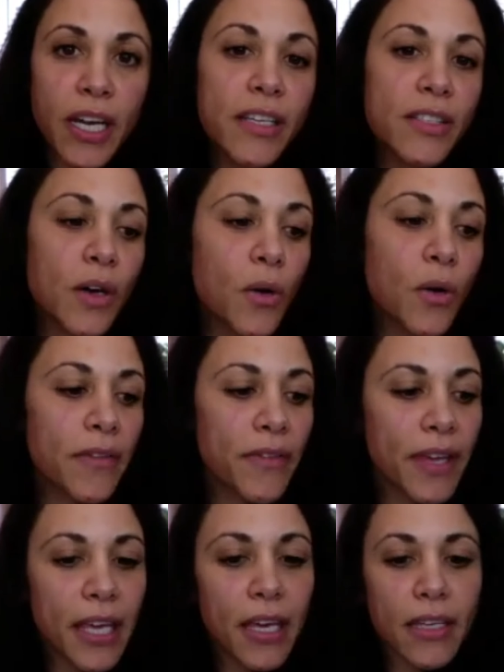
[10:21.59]
So if
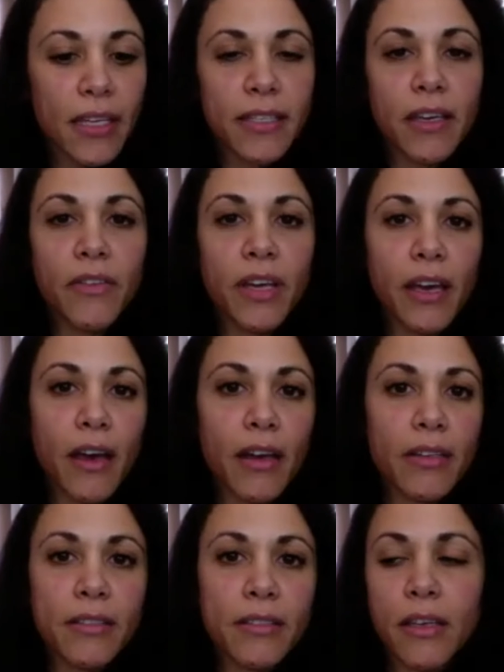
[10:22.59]
he is giving
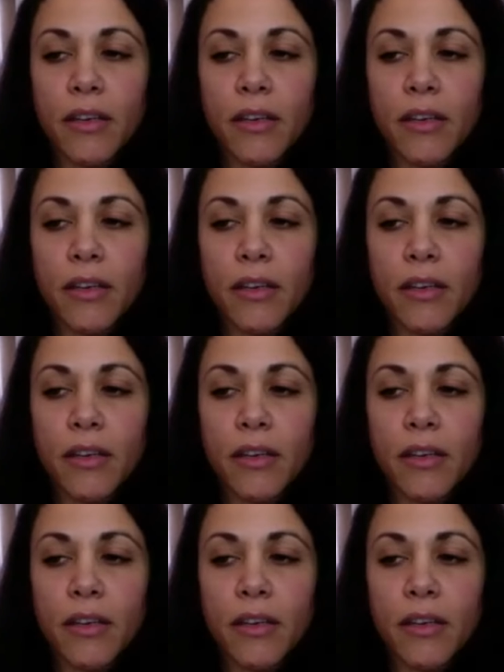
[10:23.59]
us,